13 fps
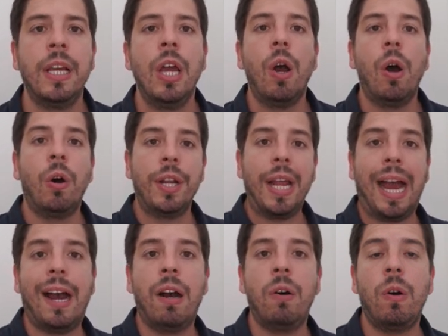on
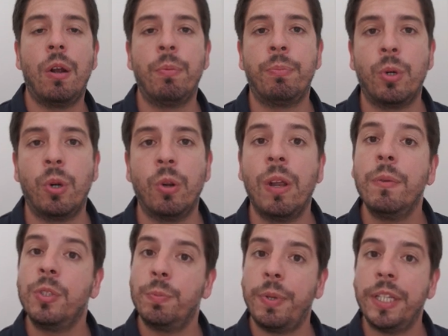how our program
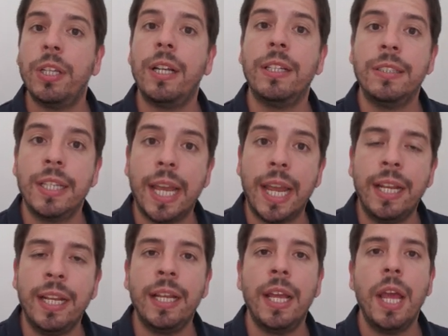Specialized
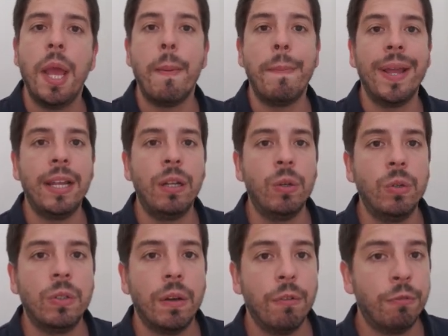Scaling may look
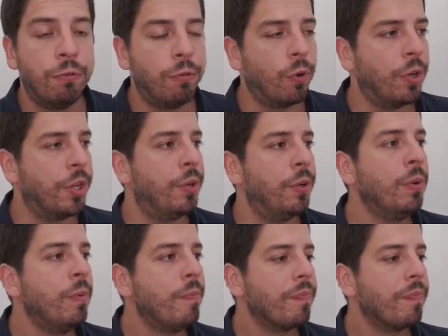for you.